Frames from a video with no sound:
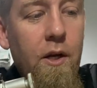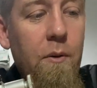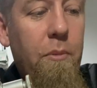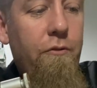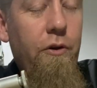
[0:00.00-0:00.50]

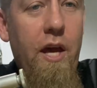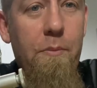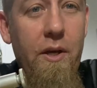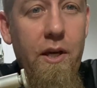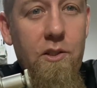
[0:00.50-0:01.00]
But for the
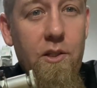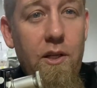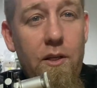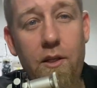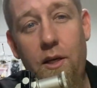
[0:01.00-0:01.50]
application
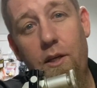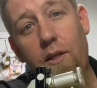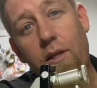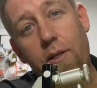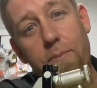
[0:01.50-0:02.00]
at
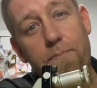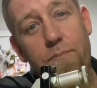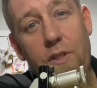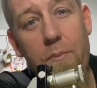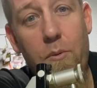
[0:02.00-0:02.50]

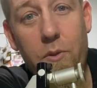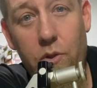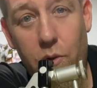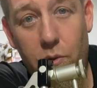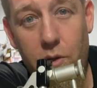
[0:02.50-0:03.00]
Kampung
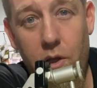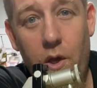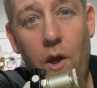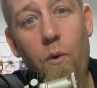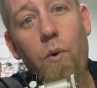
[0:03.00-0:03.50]
Betong,
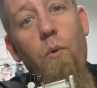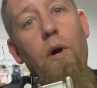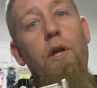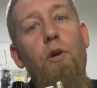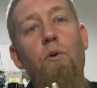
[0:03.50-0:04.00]
we
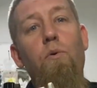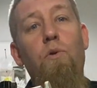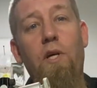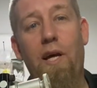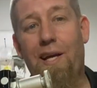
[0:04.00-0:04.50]
want to
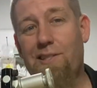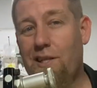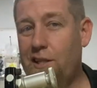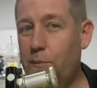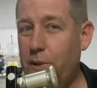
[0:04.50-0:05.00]
use actually
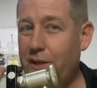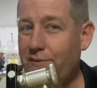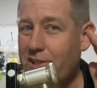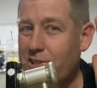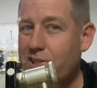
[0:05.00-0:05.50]
a little bit
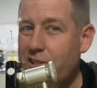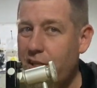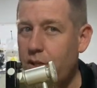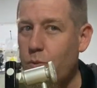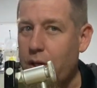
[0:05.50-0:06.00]
of
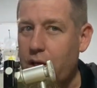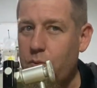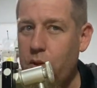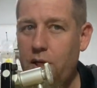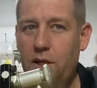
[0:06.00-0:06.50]
extended wing.
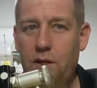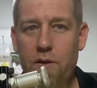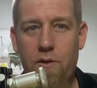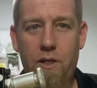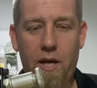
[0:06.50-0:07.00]
We
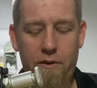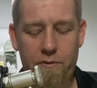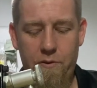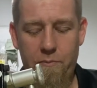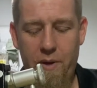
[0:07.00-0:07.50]
kind
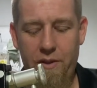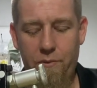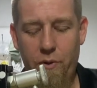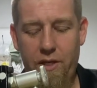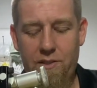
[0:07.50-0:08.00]
of made
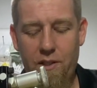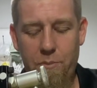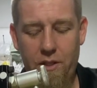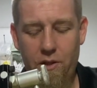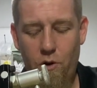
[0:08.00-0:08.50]
the wings a little
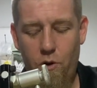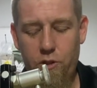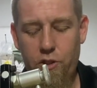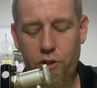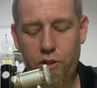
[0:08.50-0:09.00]
bit
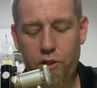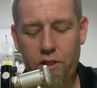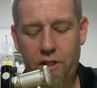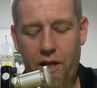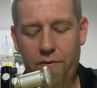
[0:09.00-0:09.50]
larger,
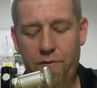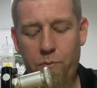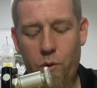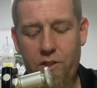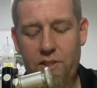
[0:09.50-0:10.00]
kind of
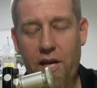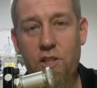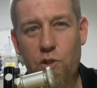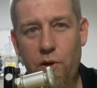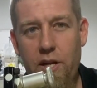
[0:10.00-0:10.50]
more
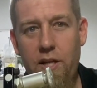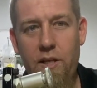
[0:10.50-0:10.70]
exaggerated.